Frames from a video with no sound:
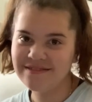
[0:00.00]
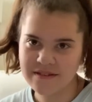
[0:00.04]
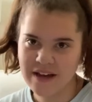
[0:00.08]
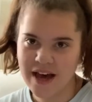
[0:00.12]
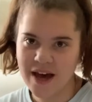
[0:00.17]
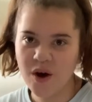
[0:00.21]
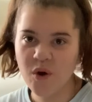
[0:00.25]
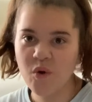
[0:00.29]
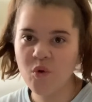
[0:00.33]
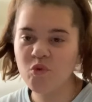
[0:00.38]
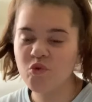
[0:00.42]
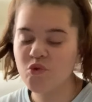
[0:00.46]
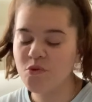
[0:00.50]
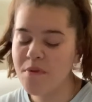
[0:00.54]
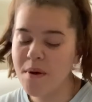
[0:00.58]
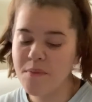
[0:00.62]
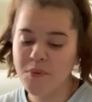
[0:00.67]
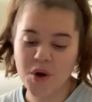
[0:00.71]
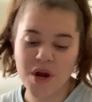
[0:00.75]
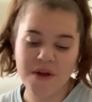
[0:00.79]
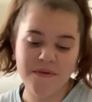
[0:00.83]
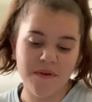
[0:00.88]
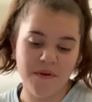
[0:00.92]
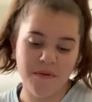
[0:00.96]
I don't
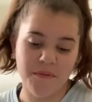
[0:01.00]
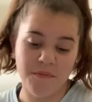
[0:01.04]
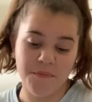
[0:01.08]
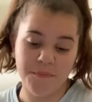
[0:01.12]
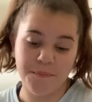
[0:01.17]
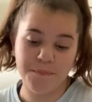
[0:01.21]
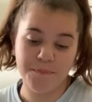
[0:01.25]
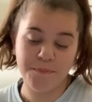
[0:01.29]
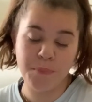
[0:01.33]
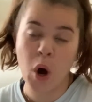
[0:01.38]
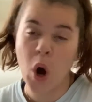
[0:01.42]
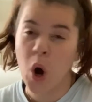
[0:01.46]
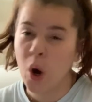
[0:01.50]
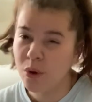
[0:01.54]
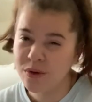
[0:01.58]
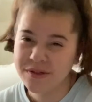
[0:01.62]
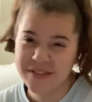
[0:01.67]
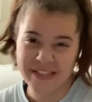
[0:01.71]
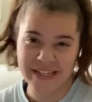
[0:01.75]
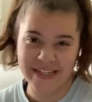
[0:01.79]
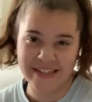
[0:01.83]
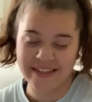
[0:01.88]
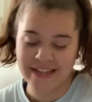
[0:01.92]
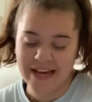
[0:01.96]
remember even
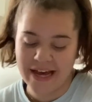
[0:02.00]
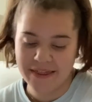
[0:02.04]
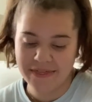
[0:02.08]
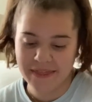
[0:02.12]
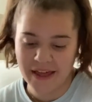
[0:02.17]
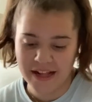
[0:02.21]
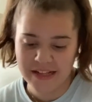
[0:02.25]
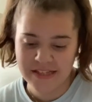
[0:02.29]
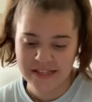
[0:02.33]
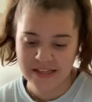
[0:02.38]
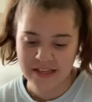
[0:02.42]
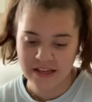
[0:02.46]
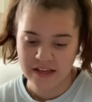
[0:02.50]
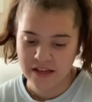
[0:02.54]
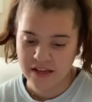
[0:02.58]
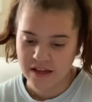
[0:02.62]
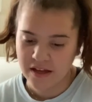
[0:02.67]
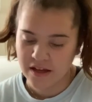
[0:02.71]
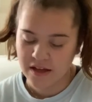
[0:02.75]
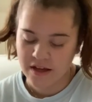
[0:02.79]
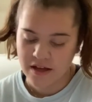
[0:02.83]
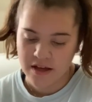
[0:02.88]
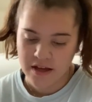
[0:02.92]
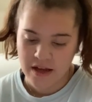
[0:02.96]
posting that. That's
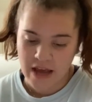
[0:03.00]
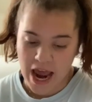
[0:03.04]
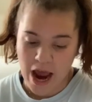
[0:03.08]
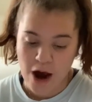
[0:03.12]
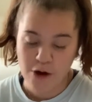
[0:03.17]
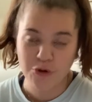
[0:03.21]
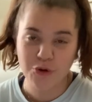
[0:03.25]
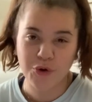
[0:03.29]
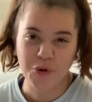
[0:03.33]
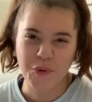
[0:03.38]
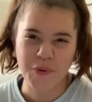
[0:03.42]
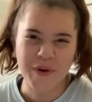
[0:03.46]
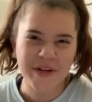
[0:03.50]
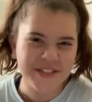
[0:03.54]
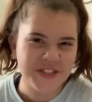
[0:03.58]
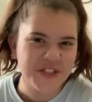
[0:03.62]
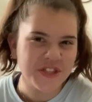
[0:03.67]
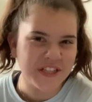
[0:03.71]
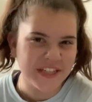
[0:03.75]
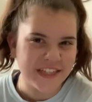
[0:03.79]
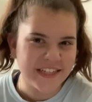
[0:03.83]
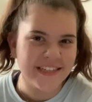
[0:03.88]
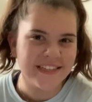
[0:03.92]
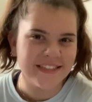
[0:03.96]
how cringe
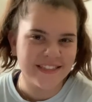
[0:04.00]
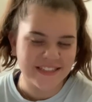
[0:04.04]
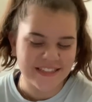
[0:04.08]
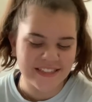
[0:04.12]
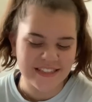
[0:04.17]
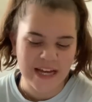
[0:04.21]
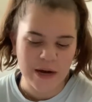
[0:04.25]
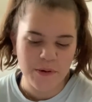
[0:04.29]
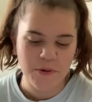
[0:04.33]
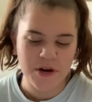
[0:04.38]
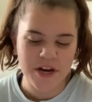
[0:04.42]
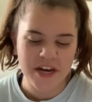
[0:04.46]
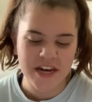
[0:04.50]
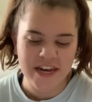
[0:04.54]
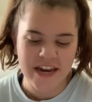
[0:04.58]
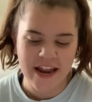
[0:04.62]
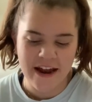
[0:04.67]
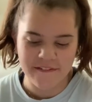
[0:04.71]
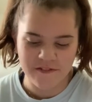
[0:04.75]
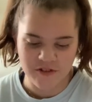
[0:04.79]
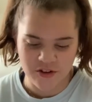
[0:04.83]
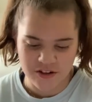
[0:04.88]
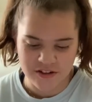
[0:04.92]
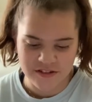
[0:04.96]
it is because I would
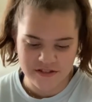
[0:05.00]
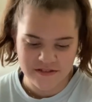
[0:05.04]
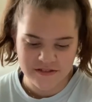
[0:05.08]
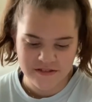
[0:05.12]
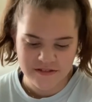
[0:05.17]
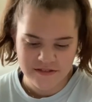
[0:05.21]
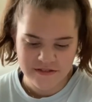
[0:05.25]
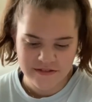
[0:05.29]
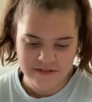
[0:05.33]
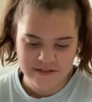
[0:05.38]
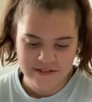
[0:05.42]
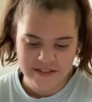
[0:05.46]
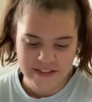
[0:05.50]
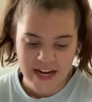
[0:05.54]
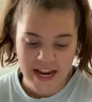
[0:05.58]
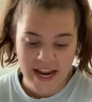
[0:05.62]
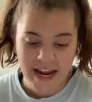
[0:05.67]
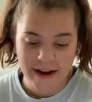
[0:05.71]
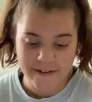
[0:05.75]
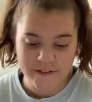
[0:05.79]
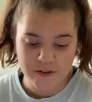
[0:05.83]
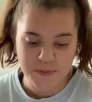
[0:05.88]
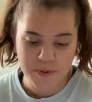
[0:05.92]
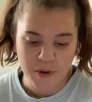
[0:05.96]
never,
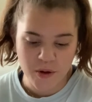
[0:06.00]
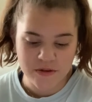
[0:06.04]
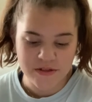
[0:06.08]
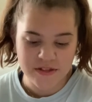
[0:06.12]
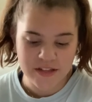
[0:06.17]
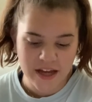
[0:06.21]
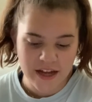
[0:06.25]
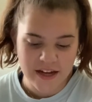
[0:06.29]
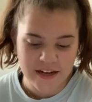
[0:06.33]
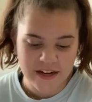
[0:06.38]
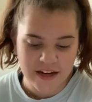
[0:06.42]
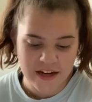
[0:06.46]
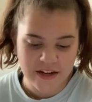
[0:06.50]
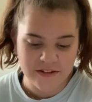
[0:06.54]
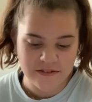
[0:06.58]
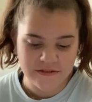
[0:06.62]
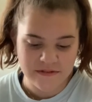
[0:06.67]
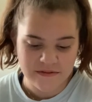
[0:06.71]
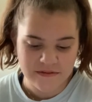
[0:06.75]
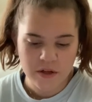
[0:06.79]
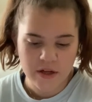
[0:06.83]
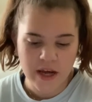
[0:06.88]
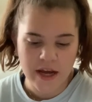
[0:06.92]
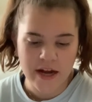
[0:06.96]
ever post that now.
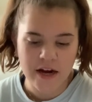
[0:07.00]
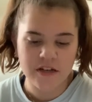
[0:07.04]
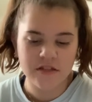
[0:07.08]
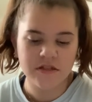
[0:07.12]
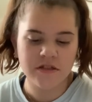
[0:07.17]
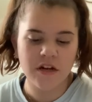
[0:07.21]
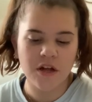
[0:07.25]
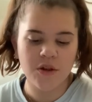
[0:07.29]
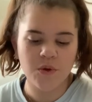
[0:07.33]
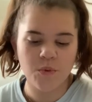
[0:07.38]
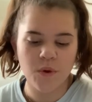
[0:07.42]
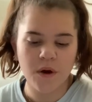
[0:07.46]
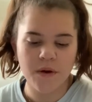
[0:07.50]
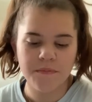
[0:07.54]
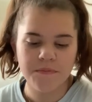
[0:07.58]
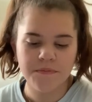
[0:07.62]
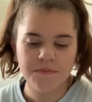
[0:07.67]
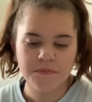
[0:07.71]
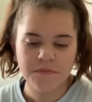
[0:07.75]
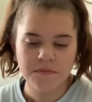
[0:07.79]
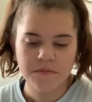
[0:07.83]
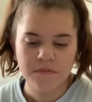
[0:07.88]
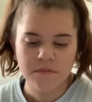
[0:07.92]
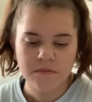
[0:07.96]
Okay, here's another one.
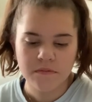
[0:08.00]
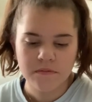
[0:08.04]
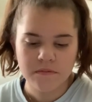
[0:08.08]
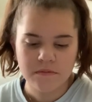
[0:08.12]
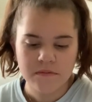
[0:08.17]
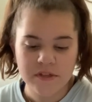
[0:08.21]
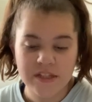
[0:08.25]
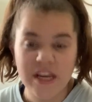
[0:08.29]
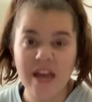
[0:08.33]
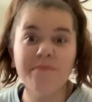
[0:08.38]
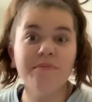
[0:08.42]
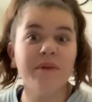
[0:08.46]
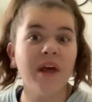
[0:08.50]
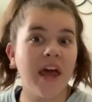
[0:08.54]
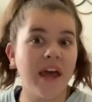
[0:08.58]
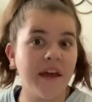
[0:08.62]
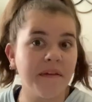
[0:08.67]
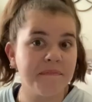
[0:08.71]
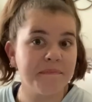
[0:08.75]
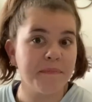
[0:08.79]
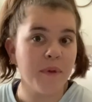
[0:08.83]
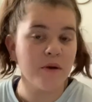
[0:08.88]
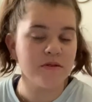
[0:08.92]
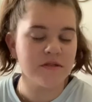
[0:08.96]
Same
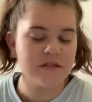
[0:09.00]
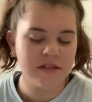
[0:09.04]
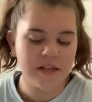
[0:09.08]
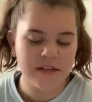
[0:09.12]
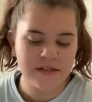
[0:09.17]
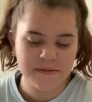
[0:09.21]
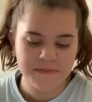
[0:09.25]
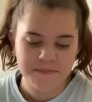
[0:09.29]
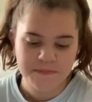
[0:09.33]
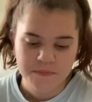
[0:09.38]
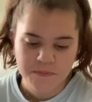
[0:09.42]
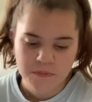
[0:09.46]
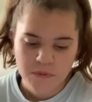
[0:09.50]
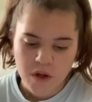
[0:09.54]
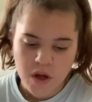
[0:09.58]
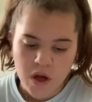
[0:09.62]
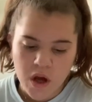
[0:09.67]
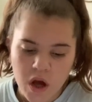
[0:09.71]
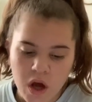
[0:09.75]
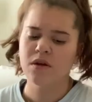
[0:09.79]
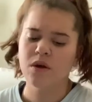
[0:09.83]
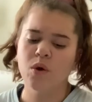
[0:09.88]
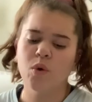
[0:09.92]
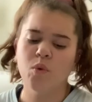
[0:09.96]
day, posted this.
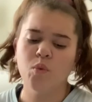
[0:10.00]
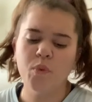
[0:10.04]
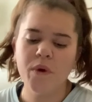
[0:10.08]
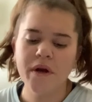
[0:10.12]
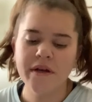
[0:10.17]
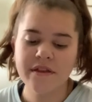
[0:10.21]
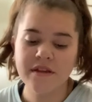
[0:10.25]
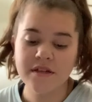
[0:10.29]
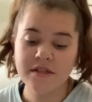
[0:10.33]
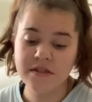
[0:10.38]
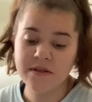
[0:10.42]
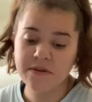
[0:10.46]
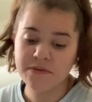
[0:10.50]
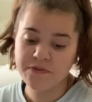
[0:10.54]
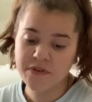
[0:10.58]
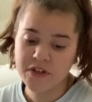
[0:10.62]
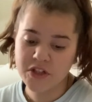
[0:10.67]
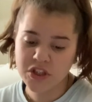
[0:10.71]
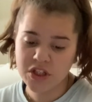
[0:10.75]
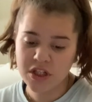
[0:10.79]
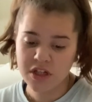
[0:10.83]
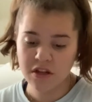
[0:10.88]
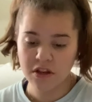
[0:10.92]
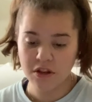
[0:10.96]
With
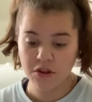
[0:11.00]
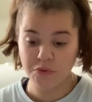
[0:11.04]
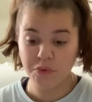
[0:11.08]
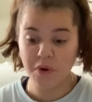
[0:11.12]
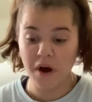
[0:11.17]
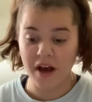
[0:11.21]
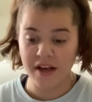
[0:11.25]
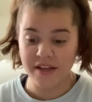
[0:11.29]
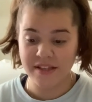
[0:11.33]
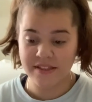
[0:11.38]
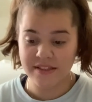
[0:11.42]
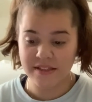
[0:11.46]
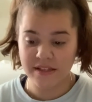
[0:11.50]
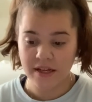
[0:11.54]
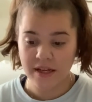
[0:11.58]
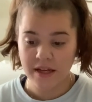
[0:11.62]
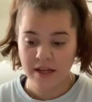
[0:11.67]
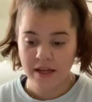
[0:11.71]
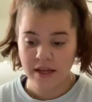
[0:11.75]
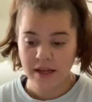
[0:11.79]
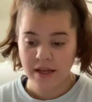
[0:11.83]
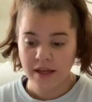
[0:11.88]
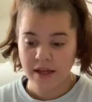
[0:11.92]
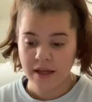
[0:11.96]
sufficient thrust,
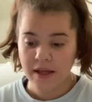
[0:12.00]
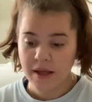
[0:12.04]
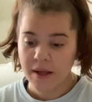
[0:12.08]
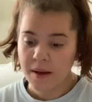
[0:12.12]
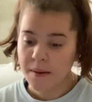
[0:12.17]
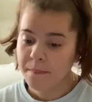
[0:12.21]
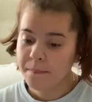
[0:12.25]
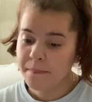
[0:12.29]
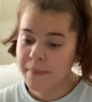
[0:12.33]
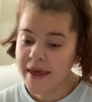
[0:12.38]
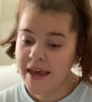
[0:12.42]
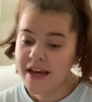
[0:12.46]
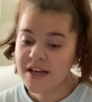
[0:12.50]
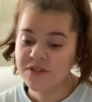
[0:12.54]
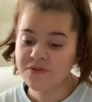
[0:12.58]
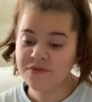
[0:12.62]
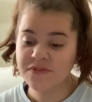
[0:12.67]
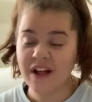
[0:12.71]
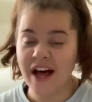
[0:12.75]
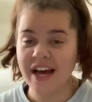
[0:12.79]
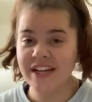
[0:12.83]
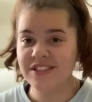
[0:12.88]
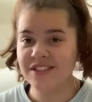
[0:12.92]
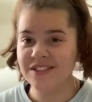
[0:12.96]
pigs
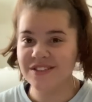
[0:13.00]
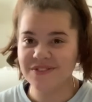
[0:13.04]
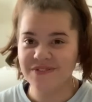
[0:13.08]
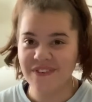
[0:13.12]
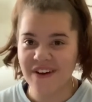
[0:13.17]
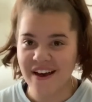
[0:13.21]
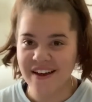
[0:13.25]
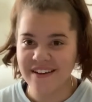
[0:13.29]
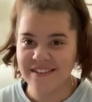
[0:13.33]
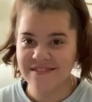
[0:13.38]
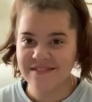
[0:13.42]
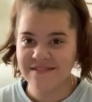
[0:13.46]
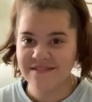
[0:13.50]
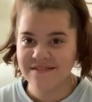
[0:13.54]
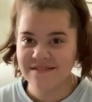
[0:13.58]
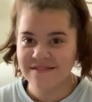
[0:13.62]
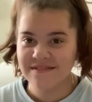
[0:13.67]
fly just fine.